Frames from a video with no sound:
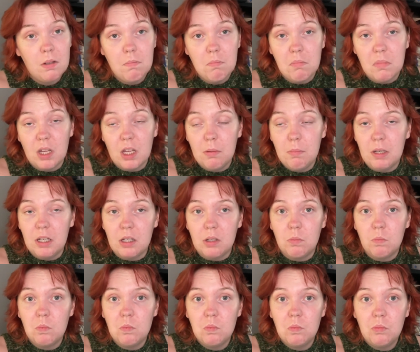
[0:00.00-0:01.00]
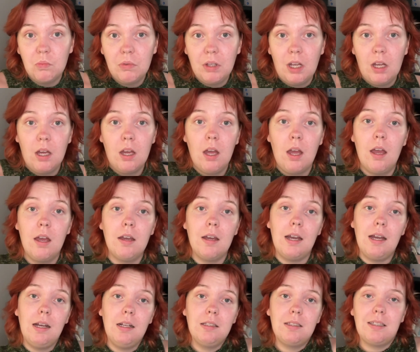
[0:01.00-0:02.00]
maybe
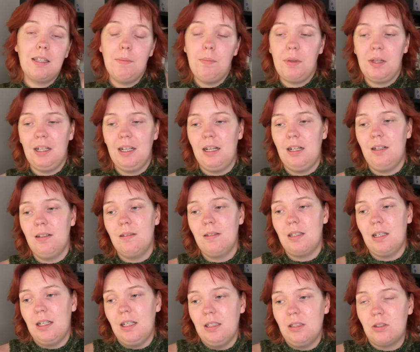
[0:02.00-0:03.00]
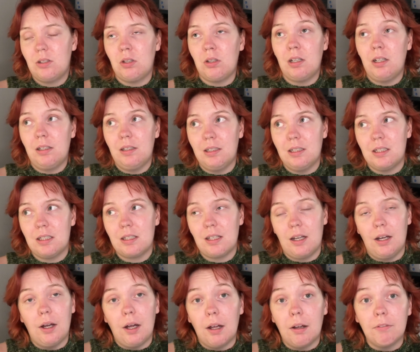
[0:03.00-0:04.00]
add something else into the list
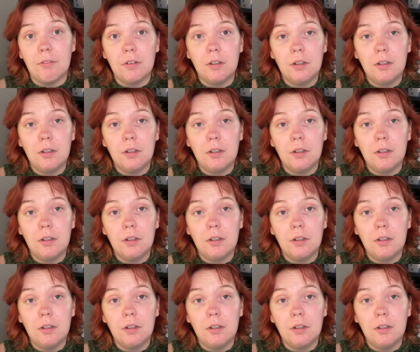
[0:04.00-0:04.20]
of